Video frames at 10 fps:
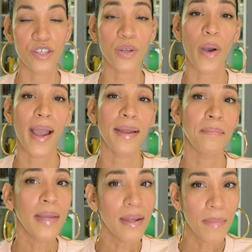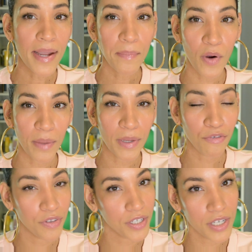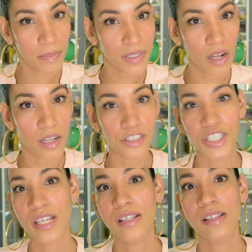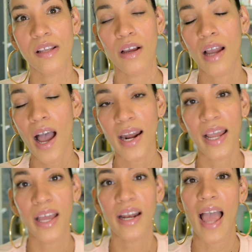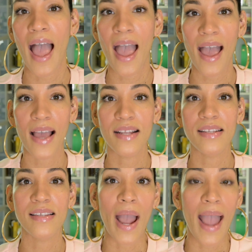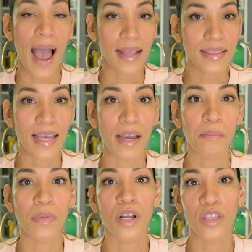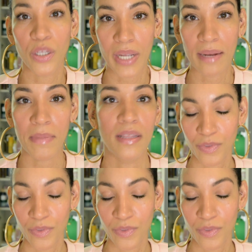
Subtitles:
So I had made my appointment for the dermatologist, got in, and I had them look at me.